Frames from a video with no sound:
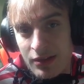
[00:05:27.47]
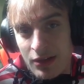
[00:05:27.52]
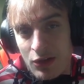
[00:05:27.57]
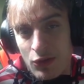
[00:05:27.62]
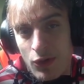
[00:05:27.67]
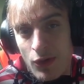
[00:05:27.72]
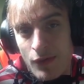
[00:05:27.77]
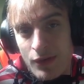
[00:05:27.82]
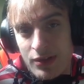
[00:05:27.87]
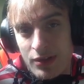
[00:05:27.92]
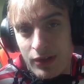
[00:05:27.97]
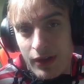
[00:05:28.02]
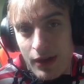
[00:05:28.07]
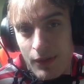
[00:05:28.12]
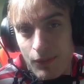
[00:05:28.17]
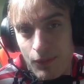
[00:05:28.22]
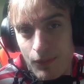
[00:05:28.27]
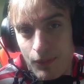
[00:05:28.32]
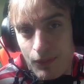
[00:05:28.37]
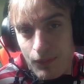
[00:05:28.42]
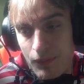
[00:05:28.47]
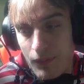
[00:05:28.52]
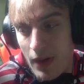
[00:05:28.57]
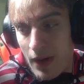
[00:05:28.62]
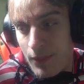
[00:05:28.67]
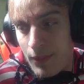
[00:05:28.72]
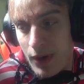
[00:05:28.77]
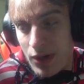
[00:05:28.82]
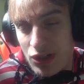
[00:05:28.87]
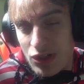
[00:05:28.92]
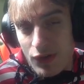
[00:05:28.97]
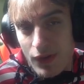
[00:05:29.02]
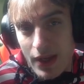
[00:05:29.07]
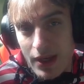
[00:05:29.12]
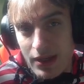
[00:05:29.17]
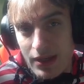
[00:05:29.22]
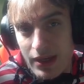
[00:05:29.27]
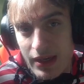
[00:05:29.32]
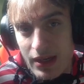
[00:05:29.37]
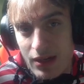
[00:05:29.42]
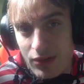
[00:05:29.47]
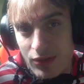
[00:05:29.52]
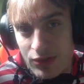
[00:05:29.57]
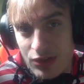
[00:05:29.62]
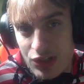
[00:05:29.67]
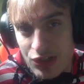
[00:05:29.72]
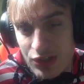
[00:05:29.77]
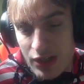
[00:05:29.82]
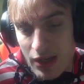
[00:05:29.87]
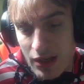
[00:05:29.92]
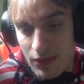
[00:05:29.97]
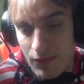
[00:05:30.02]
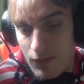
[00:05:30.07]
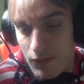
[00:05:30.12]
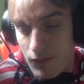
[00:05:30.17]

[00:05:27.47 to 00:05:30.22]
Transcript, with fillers: equivalent to like a bunch of like needles just like